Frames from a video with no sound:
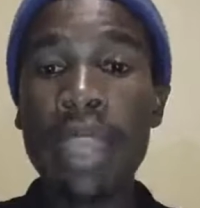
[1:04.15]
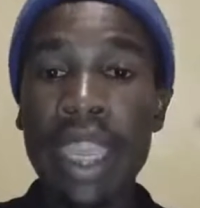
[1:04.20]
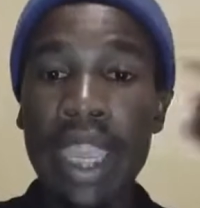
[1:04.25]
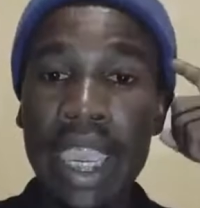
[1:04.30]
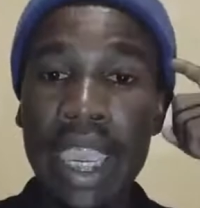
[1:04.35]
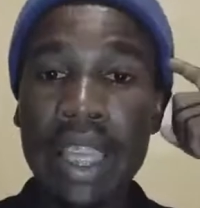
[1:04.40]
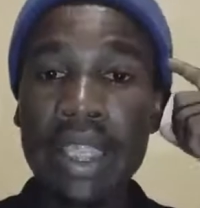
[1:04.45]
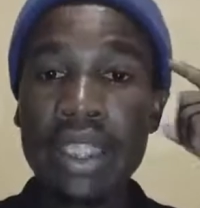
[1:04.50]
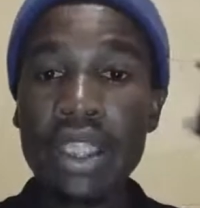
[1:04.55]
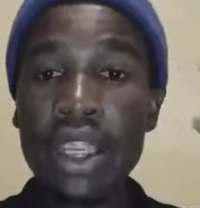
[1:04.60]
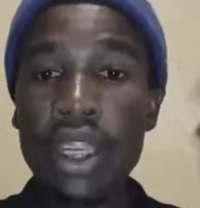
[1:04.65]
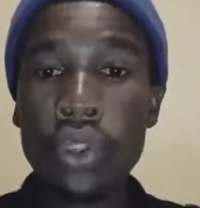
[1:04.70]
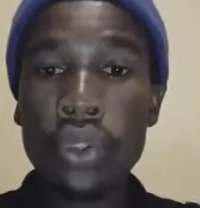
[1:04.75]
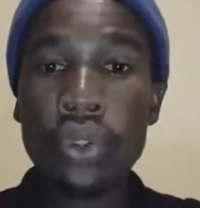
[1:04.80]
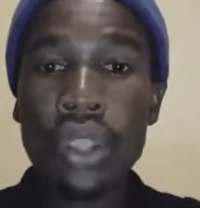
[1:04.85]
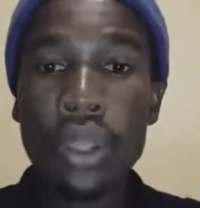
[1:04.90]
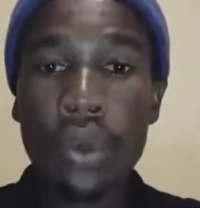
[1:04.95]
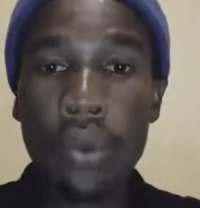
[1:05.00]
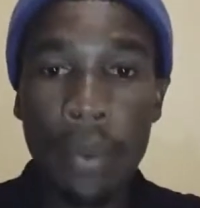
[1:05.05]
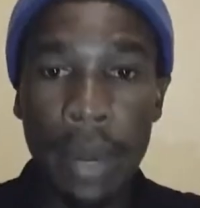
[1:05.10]
head to
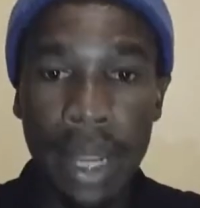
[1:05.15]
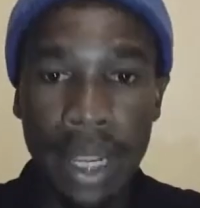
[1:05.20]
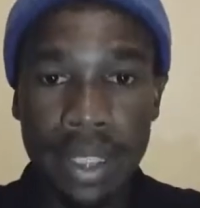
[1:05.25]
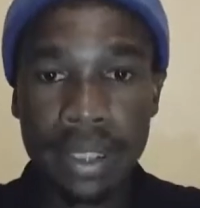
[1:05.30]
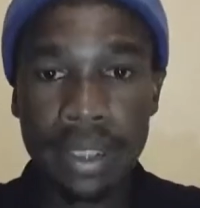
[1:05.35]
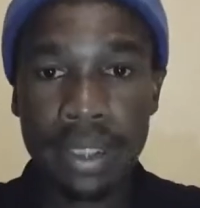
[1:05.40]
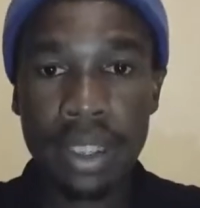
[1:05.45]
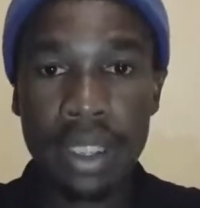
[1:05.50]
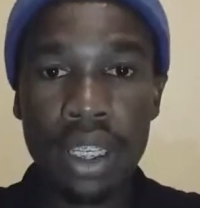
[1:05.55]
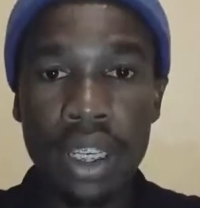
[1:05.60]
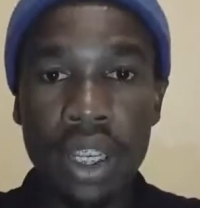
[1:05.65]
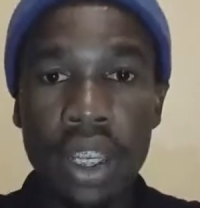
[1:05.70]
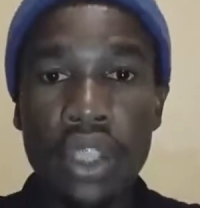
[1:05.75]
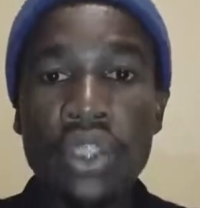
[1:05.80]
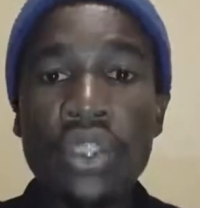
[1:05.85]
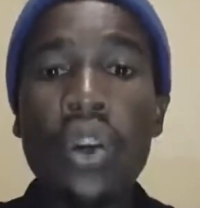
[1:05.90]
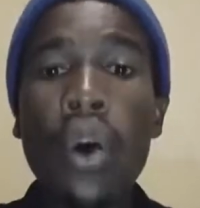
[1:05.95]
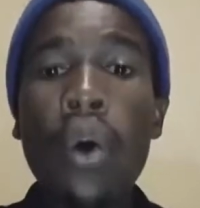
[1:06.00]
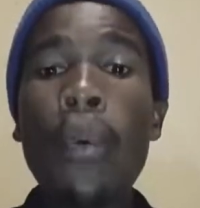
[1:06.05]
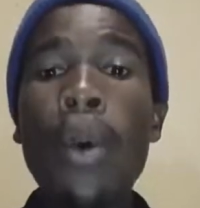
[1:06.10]
the waist.
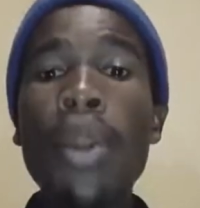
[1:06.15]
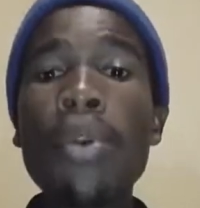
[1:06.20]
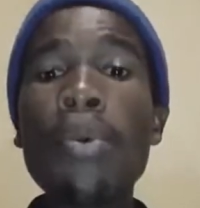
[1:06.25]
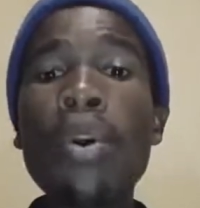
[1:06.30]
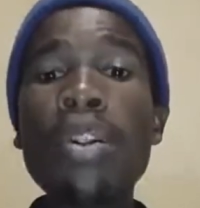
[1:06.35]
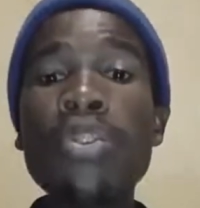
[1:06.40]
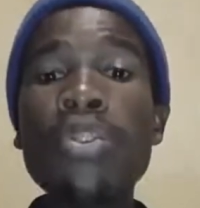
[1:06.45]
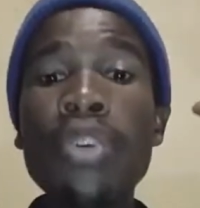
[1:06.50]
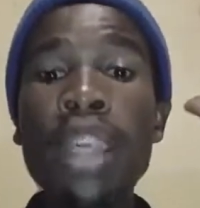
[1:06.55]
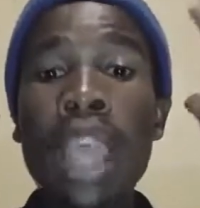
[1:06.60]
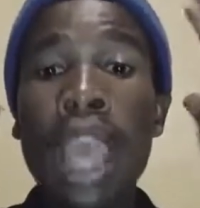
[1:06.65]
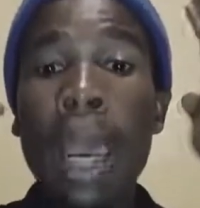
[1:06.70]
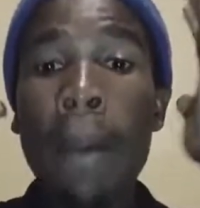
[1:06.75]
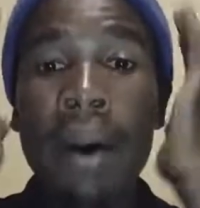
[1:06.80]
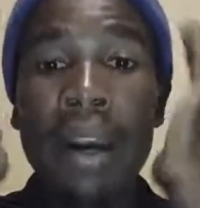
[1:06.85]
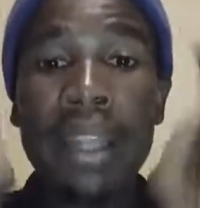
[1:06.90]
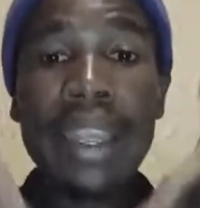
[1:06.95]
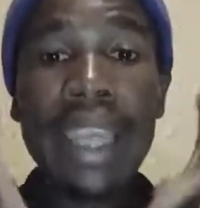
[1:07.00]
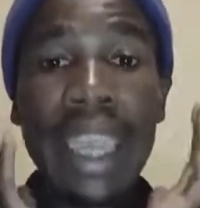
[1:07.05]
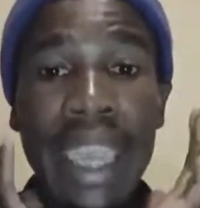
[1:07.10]
So when you're talking
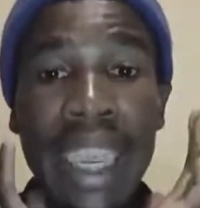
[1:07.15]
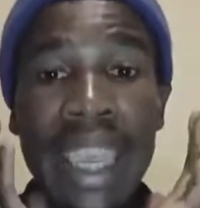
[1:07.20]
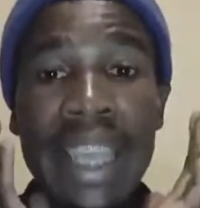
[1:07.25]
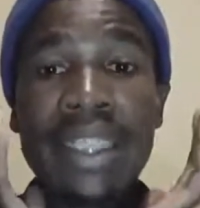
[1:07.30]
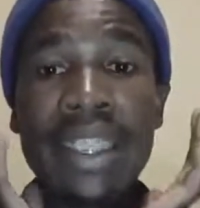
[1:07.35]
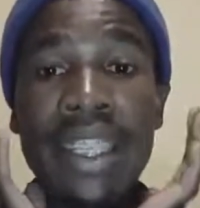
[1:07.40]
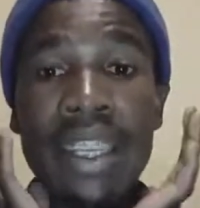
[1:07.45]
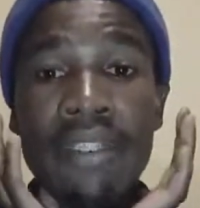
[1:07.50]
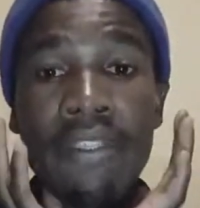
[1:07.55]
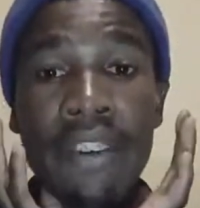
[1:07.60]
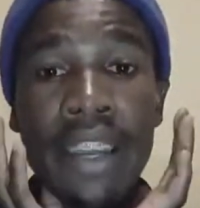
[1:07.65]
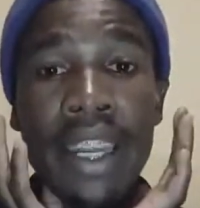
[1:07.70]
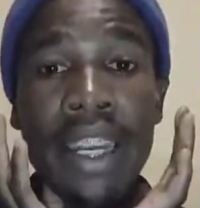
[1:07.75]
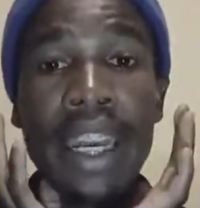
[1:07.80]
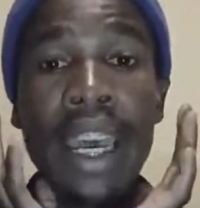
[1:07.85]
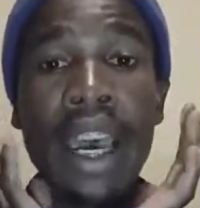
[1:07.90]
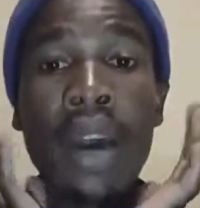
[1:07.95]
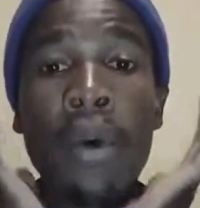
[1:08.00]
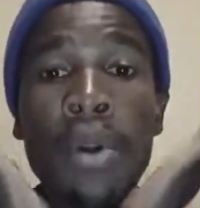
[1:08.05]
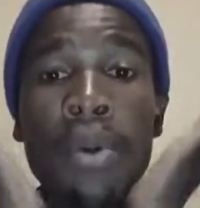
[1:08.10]
about the head in
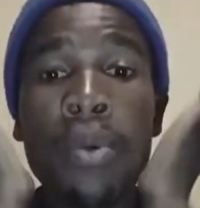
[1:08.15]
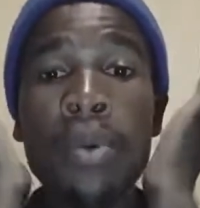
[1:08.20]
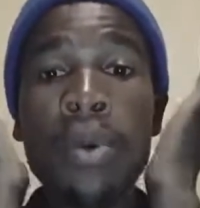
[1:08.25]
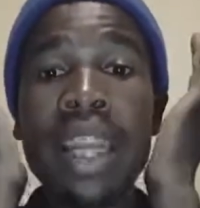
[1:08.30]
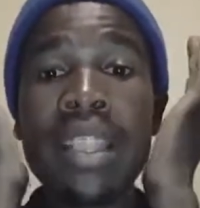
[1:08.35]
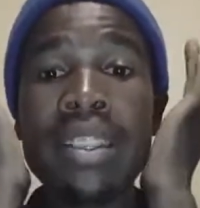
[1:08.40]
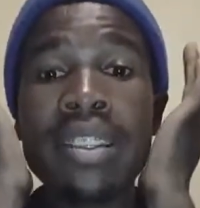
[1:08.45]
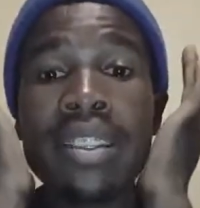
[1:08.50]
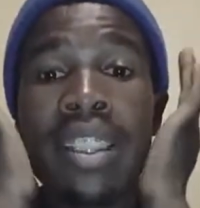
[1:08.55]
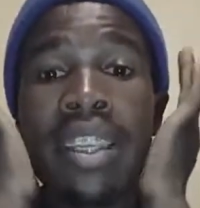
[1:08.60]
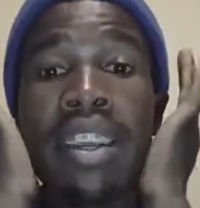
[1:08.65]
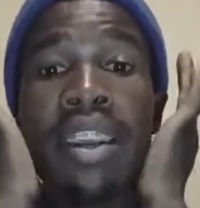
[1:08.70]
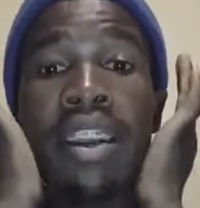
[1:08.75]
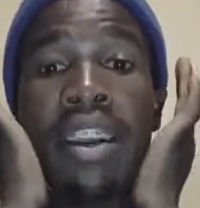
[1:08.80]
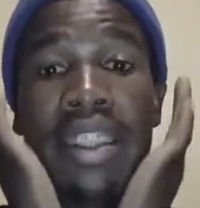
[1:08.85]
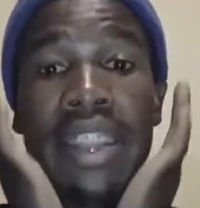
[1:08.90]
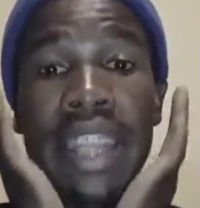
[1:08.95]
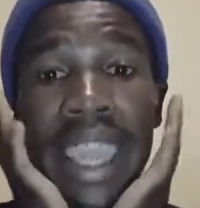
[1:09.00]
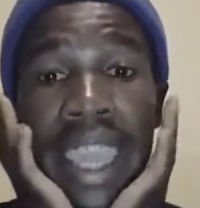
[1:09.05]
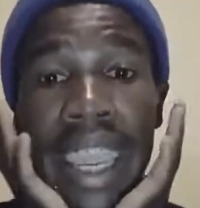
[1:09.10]
Venda, when we want to say
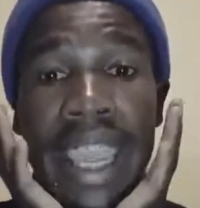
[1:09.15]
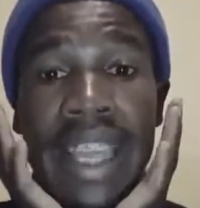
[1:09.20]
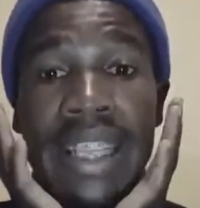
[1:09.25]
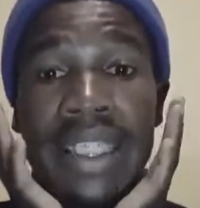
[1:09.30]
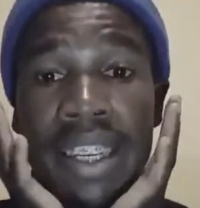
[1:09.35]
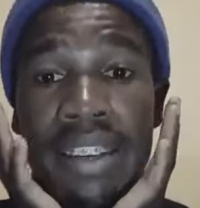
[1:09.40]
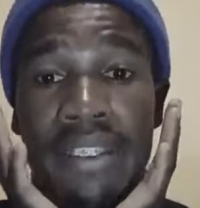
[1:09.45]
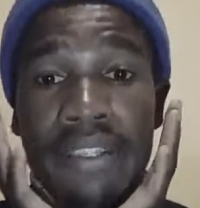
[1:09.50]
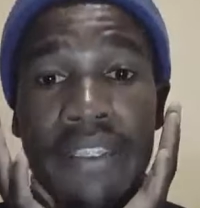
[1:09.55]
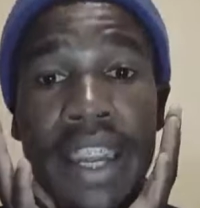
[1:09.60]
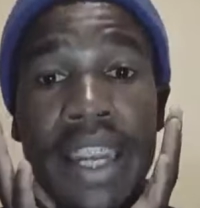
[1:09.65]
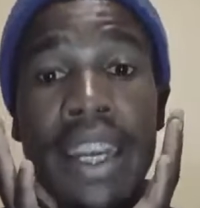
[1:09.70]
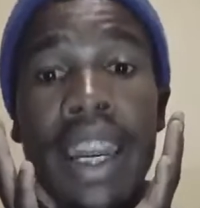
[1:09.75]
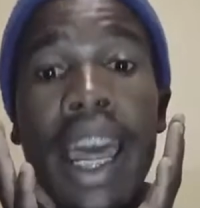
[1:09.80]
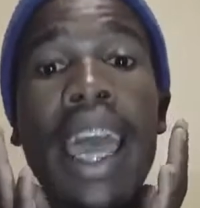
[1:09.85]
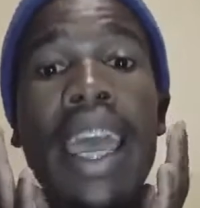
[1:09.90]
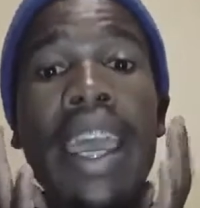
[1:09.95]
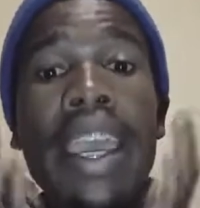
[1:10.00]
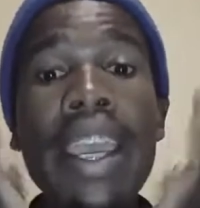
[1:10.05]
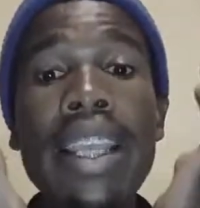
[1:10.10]
the head in Venda,
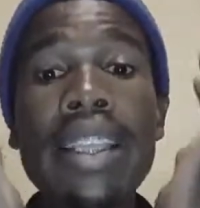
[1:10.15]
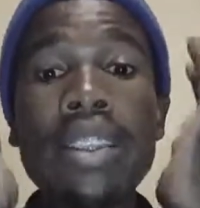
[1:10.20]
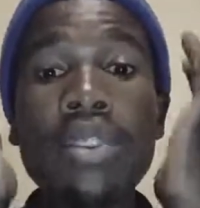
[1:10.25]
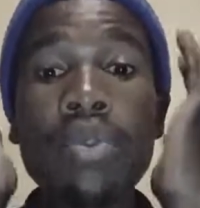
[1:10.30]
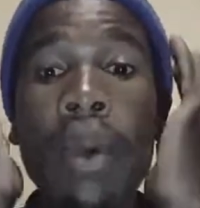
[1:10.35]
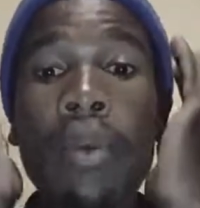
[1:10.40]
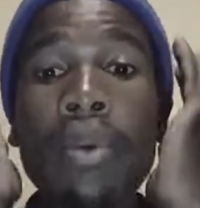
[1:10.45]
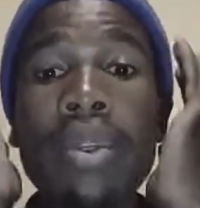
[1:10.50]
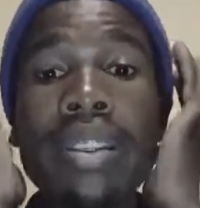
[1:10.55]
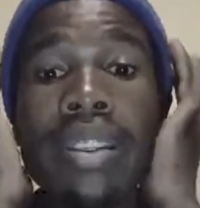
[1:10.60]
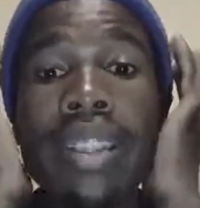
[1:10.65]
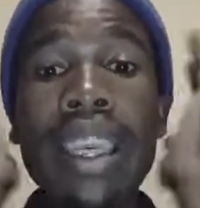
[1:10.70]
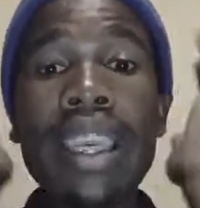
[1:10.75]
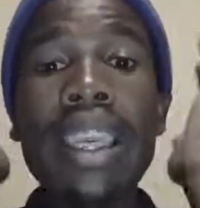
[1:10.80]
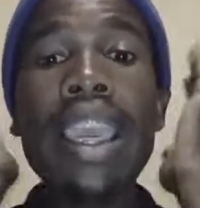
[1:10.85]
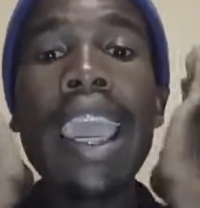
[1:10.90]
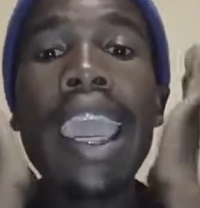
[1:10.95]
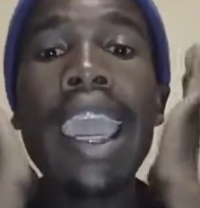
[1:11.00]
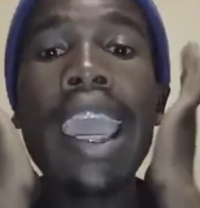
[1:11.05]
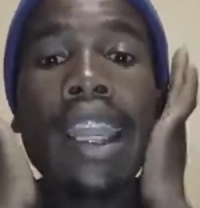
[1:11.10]
it's where we say
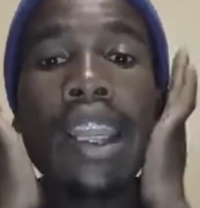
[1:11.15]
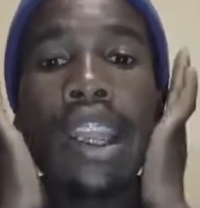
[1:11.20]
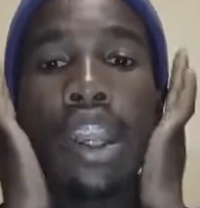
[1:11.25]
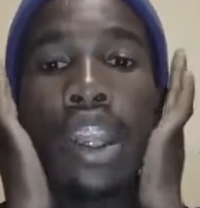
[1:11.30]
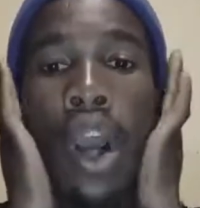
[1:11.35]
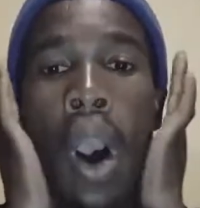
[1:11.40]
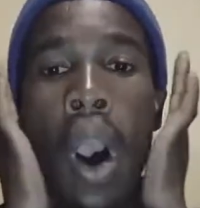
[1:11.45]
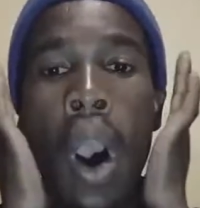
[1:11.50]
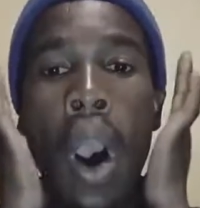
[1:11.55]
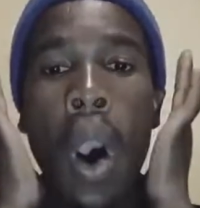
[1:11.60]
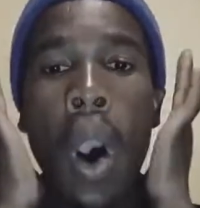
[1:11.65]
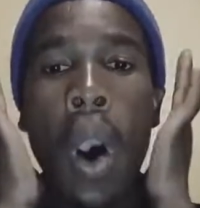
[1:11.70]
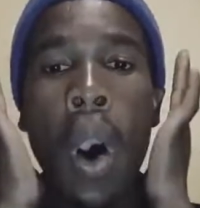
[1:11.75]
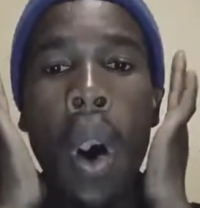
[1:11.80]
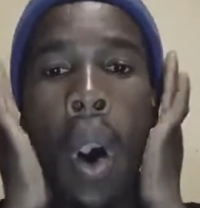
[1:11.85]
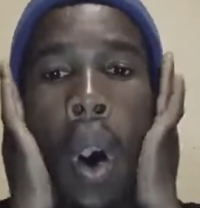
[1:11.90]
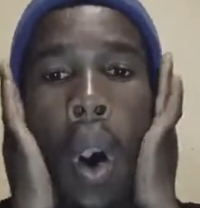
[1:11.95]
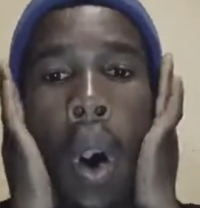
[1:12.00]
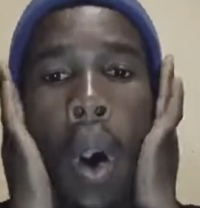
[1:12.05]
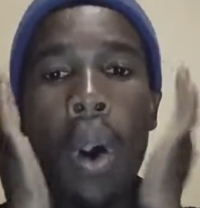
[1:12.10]

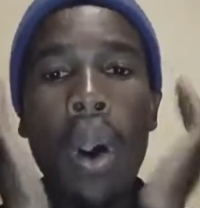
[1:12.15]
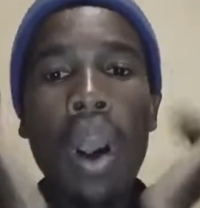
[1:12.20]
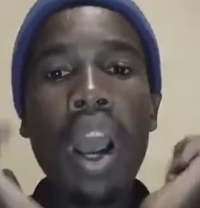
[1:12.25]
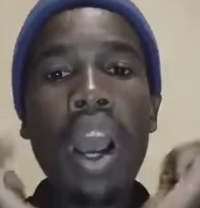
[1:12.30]
toho.